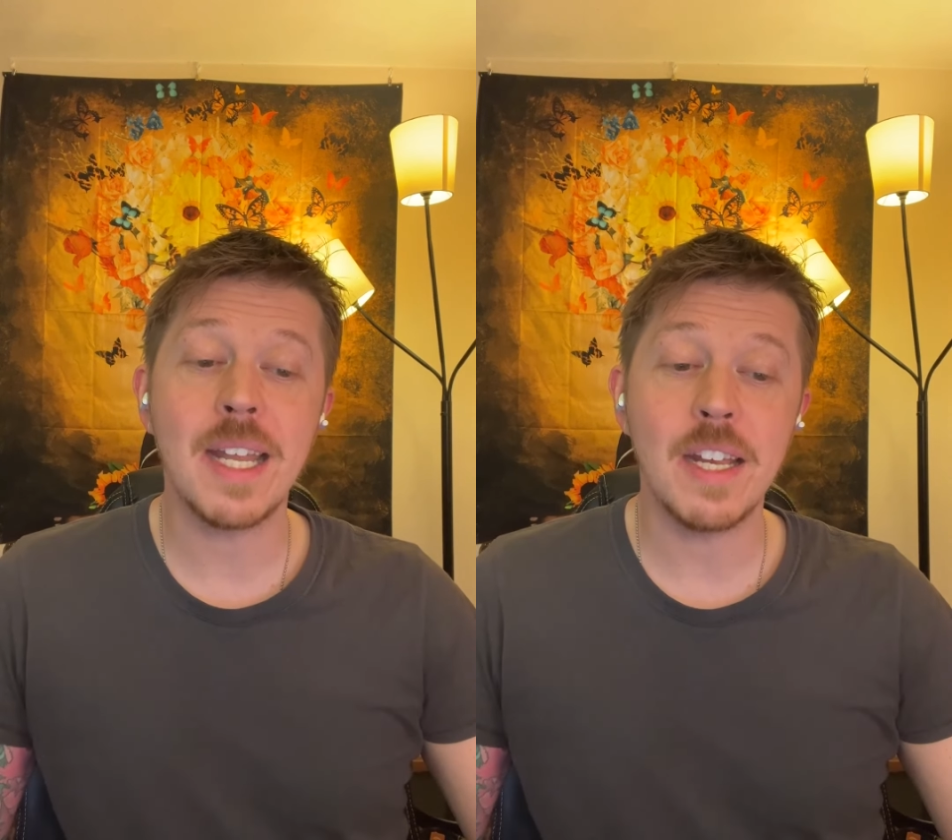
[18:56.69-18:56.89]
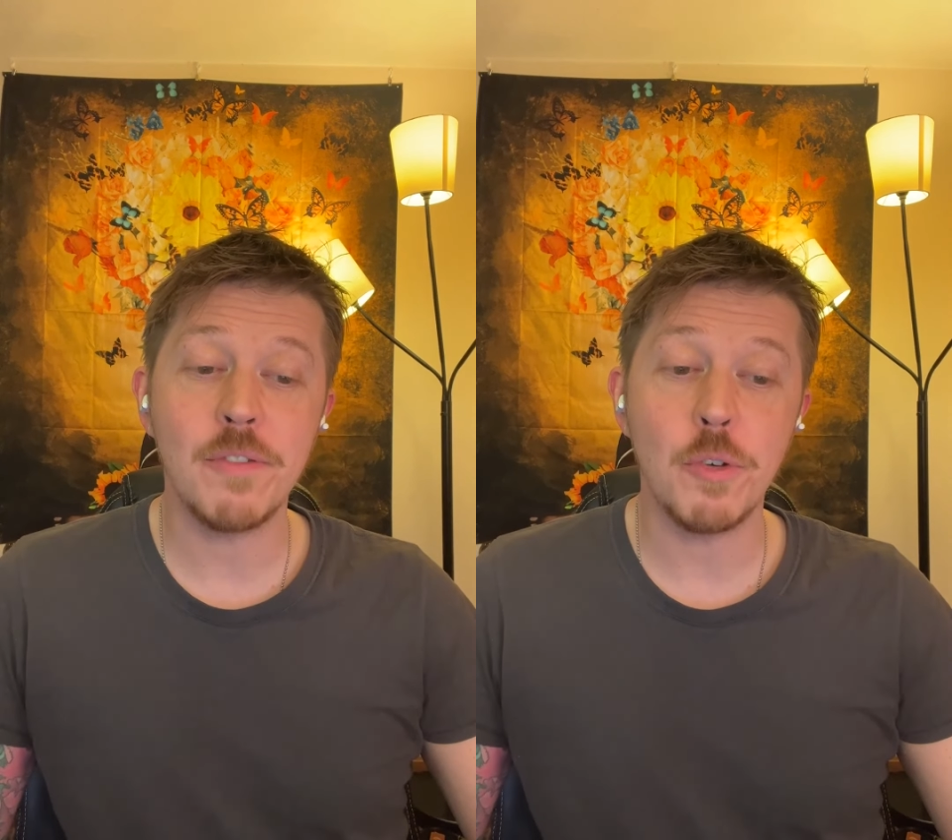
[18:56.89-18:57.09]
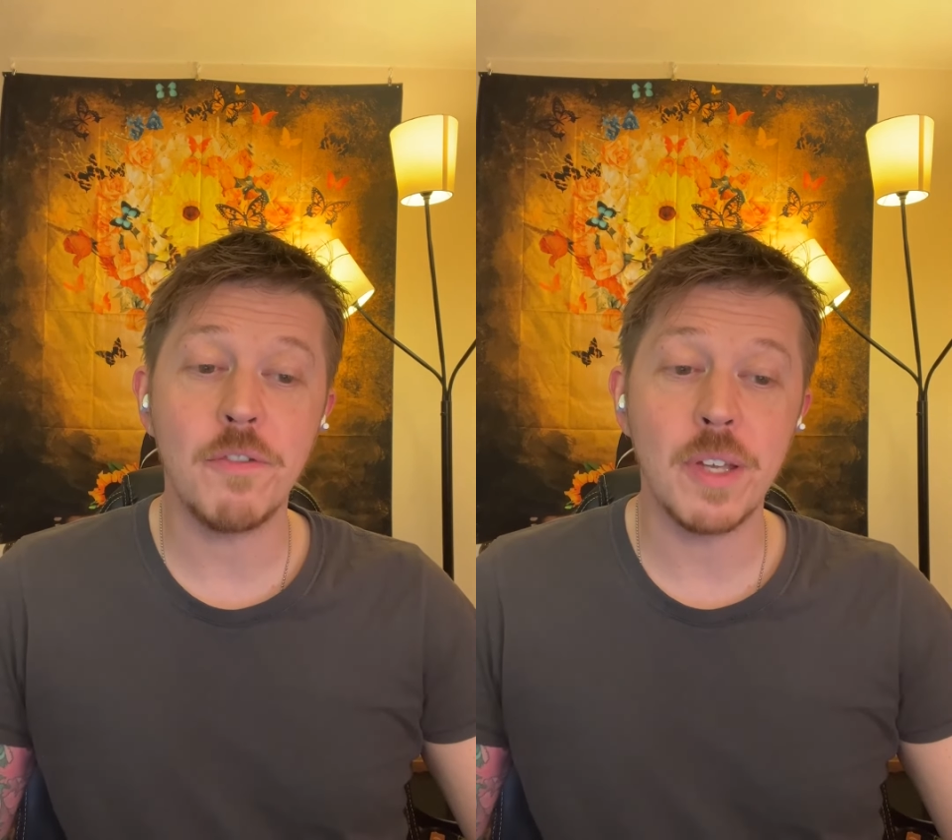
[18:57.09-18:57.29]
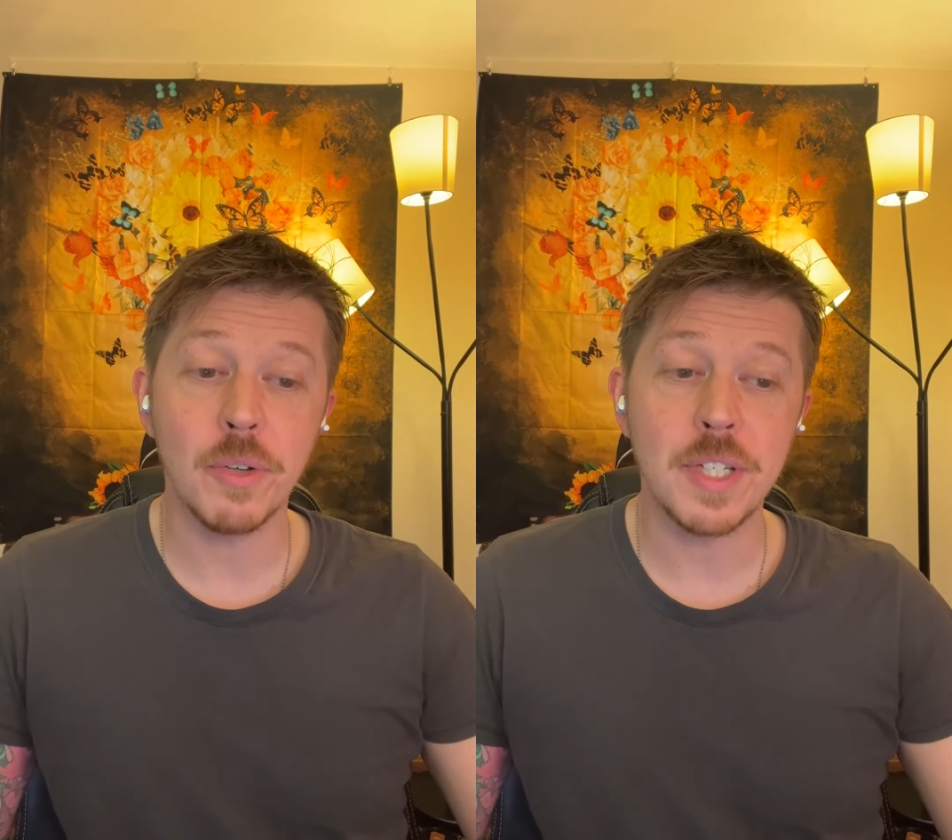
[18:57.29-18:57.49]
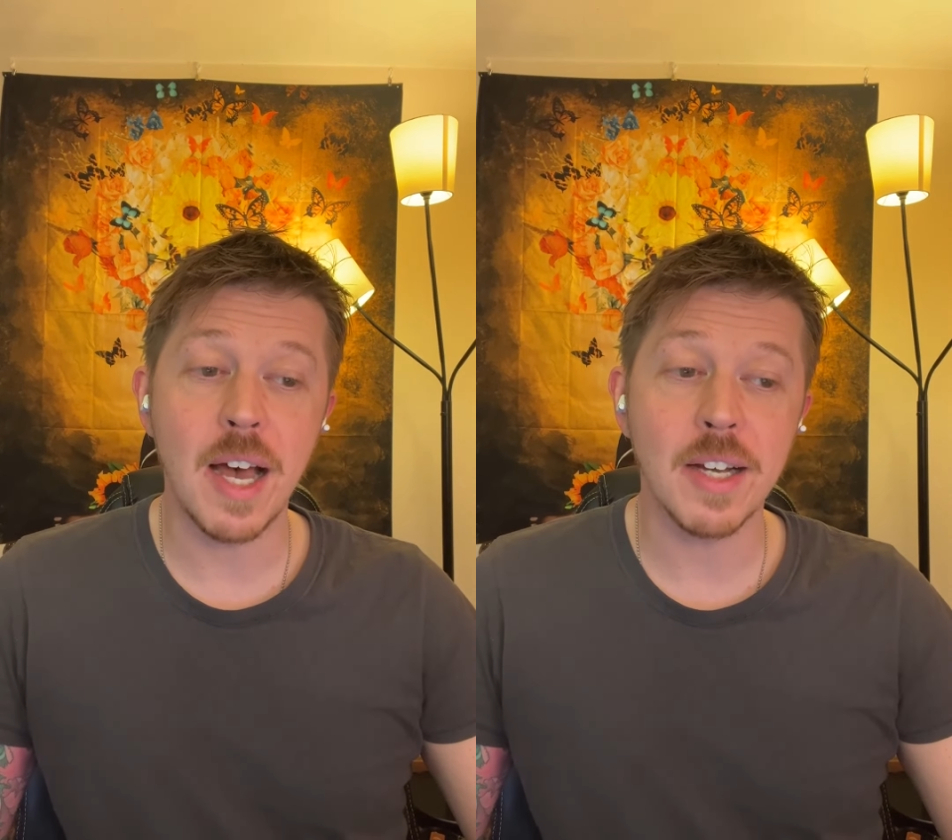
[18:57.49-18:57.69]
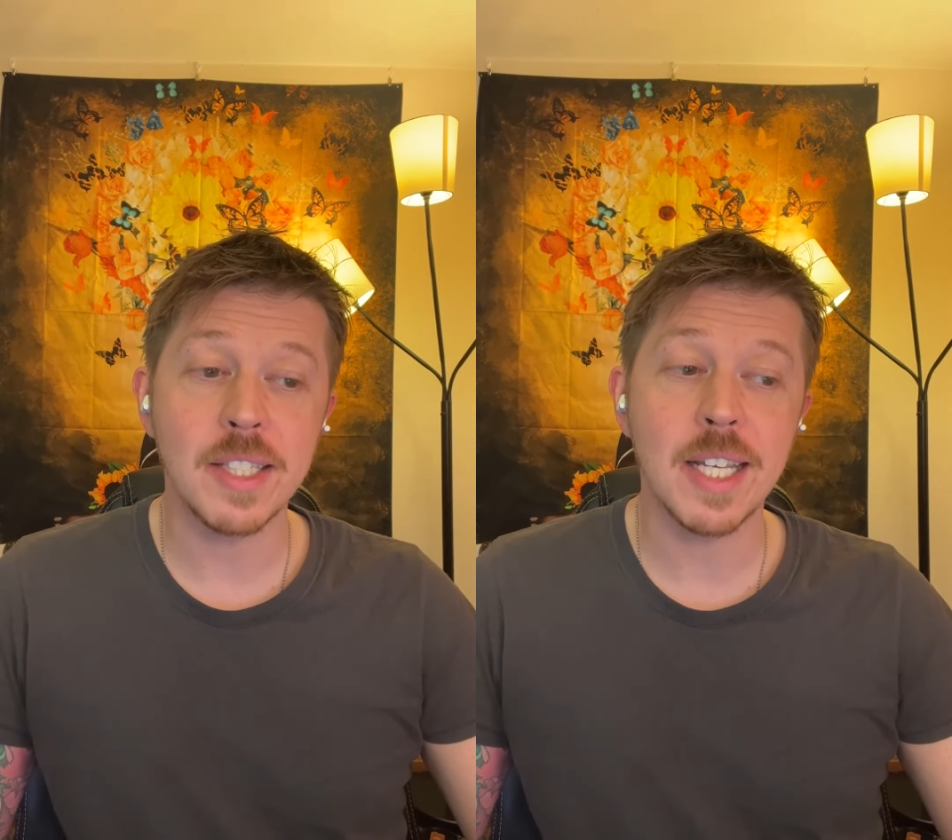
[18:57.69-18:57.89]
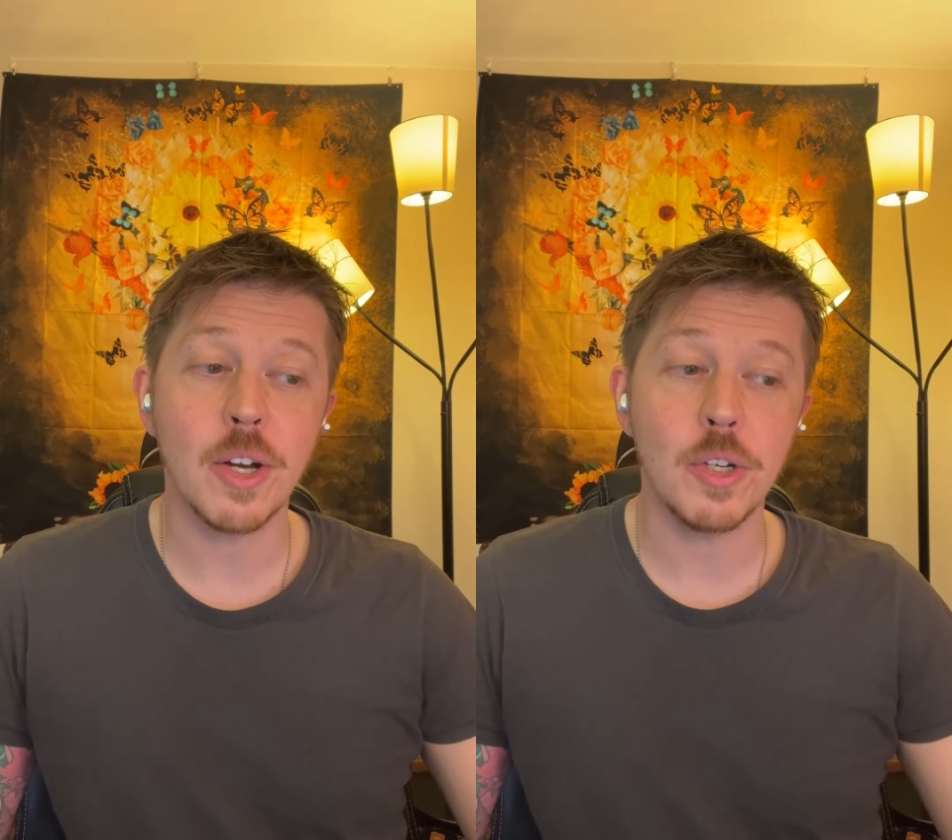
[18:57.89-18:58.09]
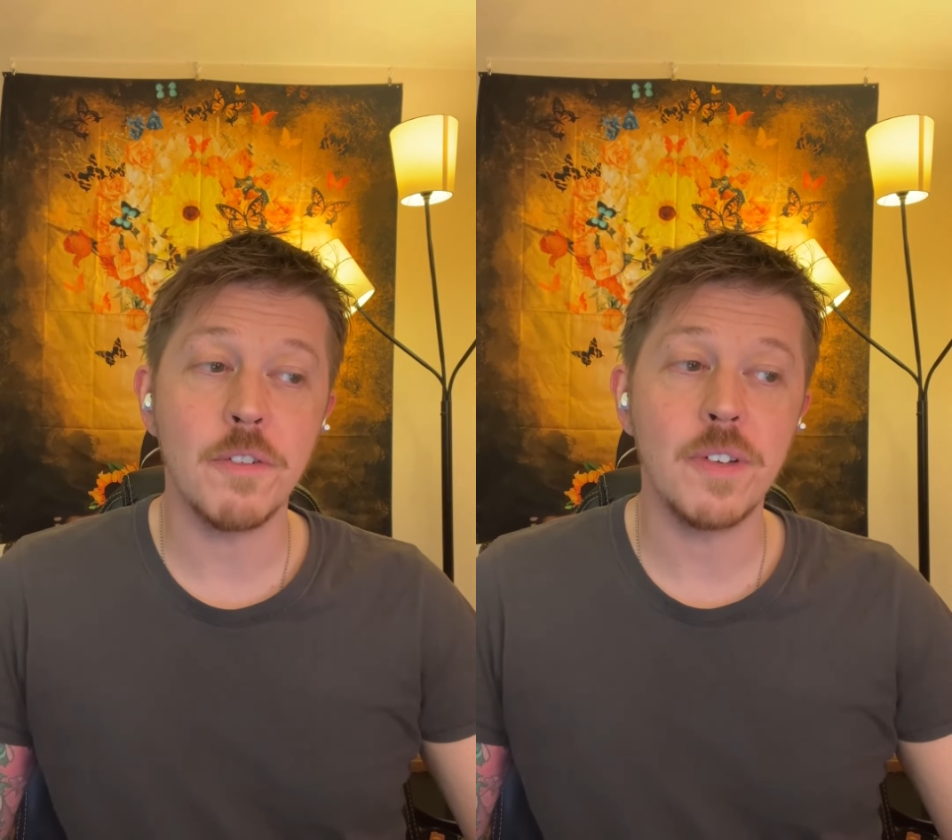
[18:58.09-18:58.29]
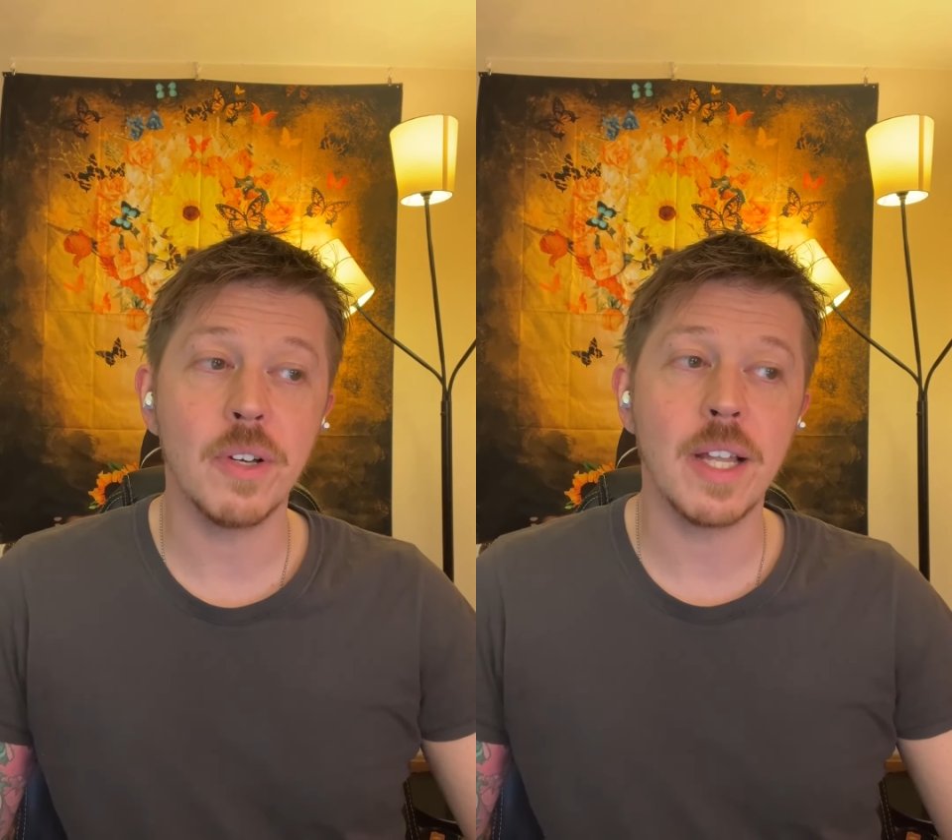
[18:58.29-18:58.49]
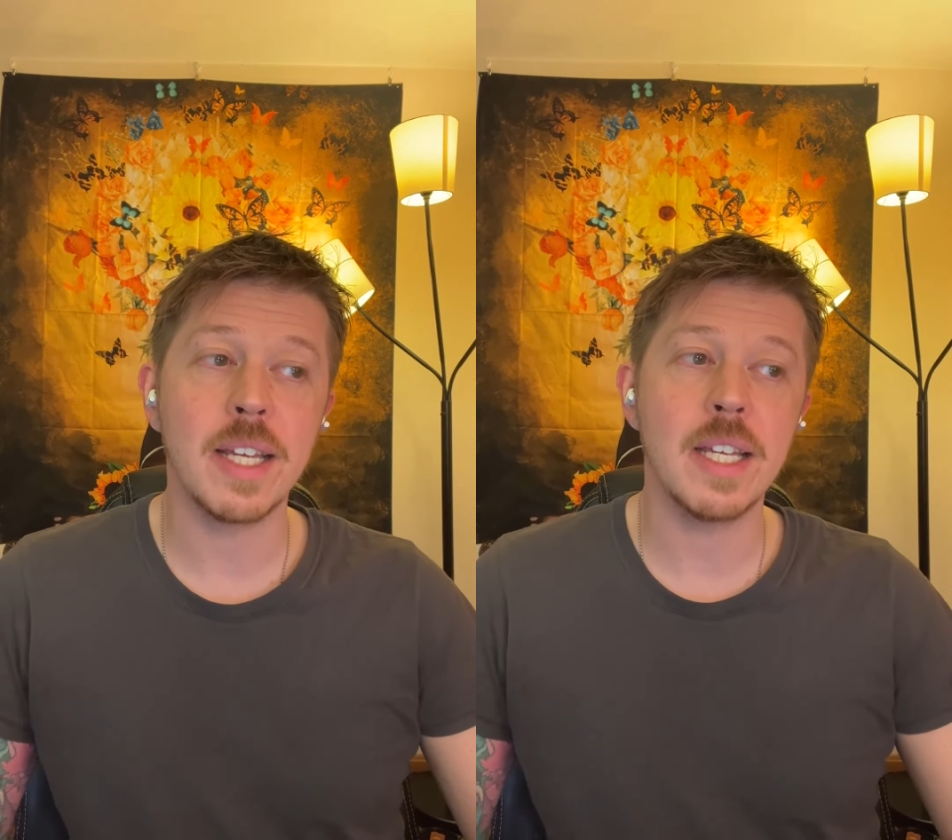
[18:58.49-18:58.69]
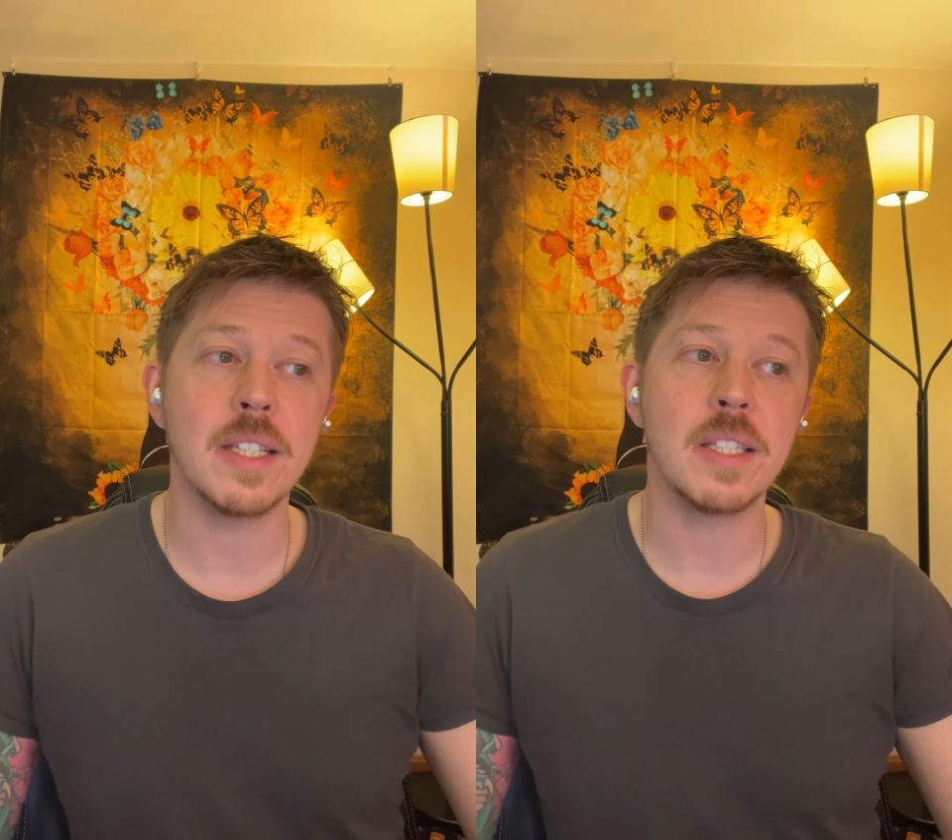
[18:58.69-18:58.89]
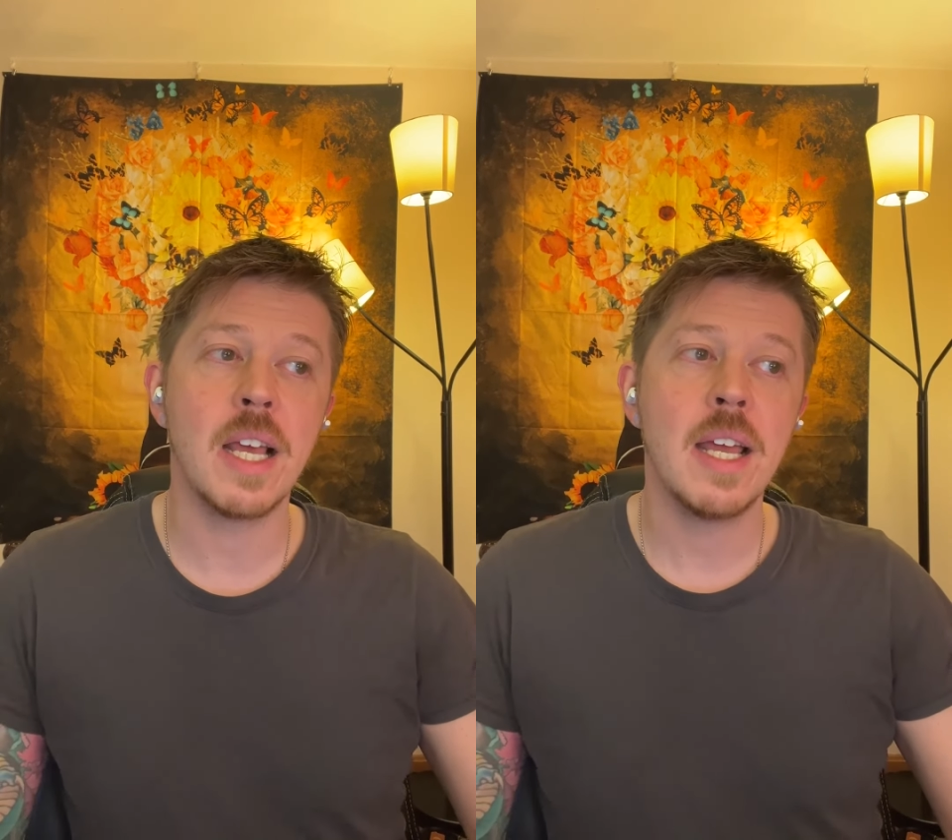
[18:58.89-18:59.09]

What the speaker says: and if you feel toxic or you feel like it's